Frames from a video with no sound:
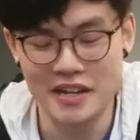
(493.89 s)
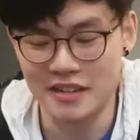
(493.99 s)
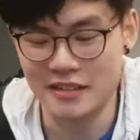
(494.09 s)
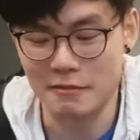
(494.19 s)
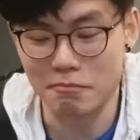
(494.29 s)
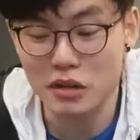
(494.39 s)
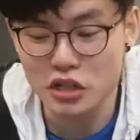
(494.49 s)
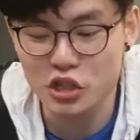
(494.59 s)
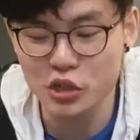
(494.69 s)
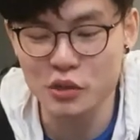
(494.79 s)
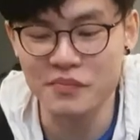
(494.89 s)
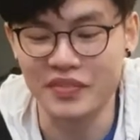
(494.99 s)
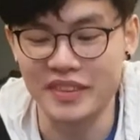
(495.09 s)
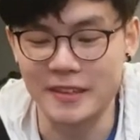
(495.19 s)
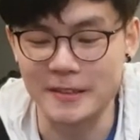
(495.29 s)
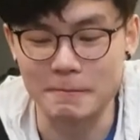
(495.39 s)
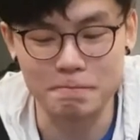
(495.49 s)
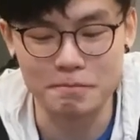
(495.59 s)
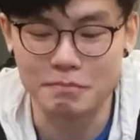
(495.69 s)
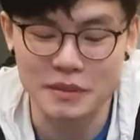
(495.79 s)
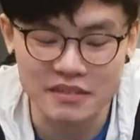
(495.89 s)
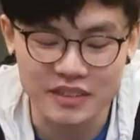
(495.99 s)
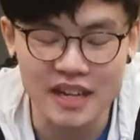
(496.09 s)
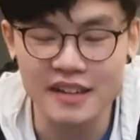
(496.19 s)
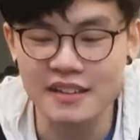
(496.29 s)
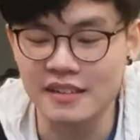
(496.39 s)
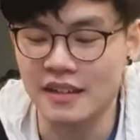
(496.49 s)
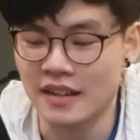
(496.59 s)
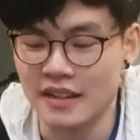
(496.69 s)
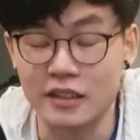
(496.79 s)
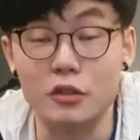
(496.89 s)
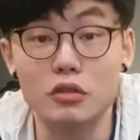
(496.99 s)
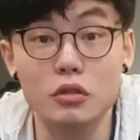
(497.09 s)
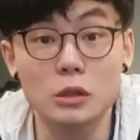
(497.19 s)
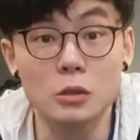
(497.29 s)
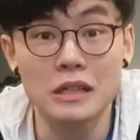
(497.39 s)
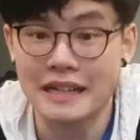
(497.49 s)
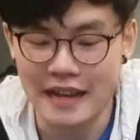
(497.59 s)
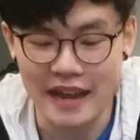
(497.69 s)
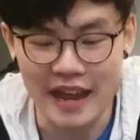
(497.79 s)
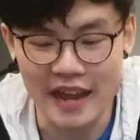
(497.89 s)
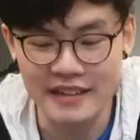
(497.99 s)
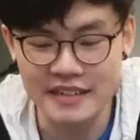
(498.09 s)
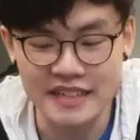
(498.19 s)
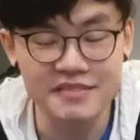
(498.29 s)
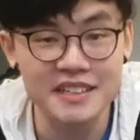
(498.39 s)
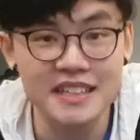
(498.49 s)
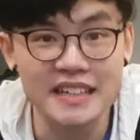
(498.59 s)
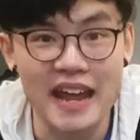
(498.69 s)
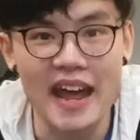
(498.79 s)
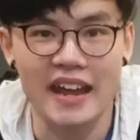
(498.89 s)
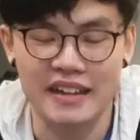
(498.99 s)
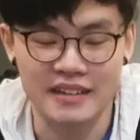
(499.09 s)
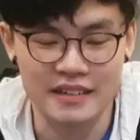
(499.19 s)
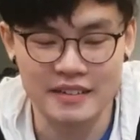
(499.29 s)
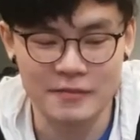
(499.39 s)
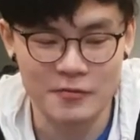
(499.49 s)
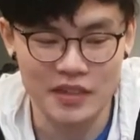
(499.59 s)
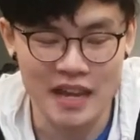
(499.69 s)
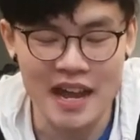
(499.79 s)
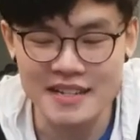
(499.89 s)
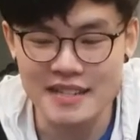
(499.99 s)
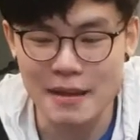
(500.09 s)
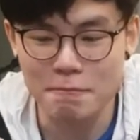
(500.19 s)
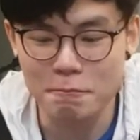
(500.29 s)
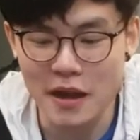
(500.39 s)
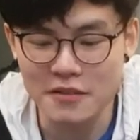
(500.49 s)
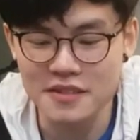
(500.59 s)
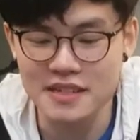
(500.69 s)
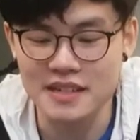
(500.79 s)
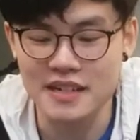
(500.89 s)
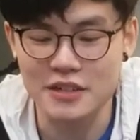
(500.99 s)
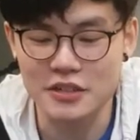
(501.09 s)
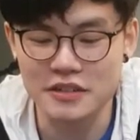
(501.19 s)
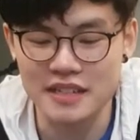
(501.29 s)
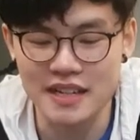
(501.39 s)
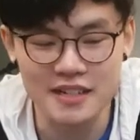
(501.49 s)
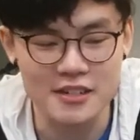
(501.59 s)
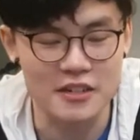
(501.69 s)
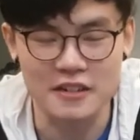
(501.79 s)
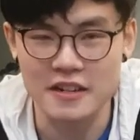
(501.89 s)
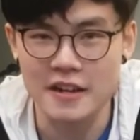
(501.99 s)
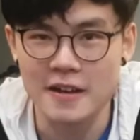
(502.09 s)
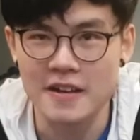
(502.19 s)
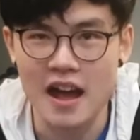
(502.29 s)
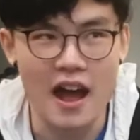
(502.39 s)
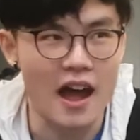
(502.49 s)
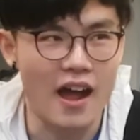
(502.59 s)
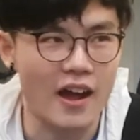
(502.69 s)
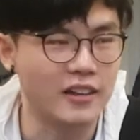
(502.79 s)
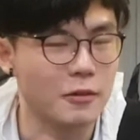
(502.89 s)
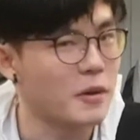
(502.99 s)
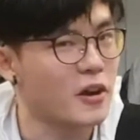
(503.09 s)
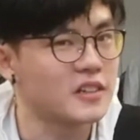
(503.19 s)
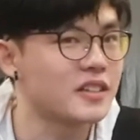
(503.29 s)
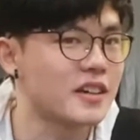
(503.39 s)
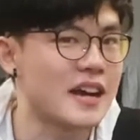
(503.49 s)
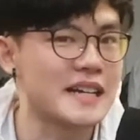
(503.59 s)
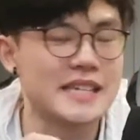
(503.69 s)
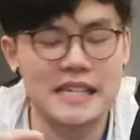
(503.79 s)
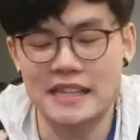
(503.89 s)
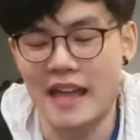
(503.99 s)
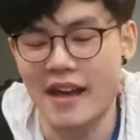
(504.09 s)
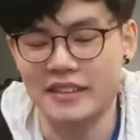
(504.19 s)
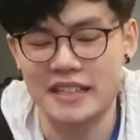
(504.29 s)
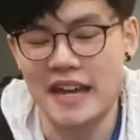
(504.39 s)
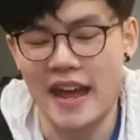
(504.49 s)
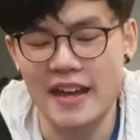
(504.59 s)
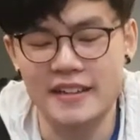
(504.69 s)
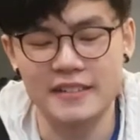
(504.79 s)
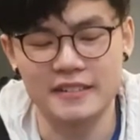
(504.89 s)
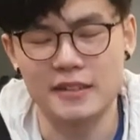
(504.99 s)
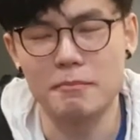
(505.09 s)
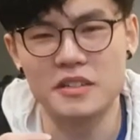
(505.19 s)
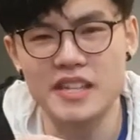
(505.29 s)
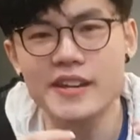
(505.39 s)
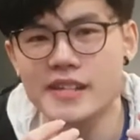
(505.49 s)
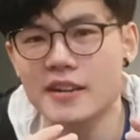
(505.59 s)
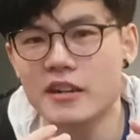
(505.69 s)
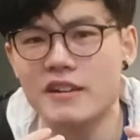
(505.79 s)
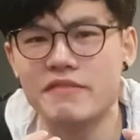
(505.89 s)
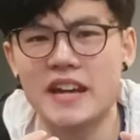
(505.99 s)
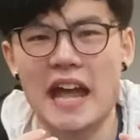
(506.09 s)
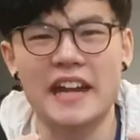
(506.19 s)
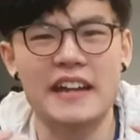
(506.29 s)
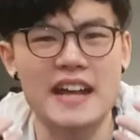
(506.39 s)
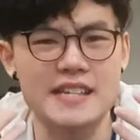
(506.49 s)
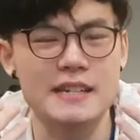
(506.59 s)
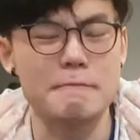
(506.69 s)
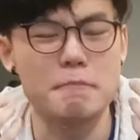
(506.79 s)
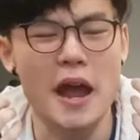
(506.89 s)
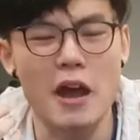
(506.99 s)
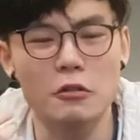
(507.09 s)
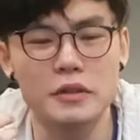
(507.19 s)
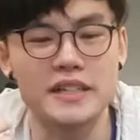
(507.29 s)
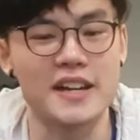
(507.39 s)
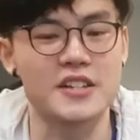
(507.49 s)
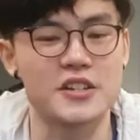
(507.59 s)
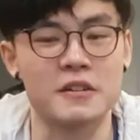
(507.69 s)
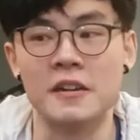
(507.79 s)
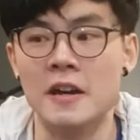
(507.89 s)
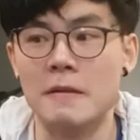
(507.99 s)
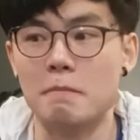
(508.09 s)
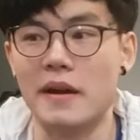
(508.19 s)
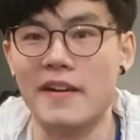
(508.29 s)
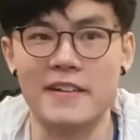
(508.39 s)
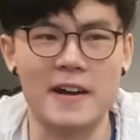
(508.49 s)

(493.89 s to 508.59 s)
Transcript: The mushroom, the beef tenon, the noodle, and even the egg has that bouncy and chewy texture. A little bit earlier I said that the egg, the center of the egg has the powdery texture, but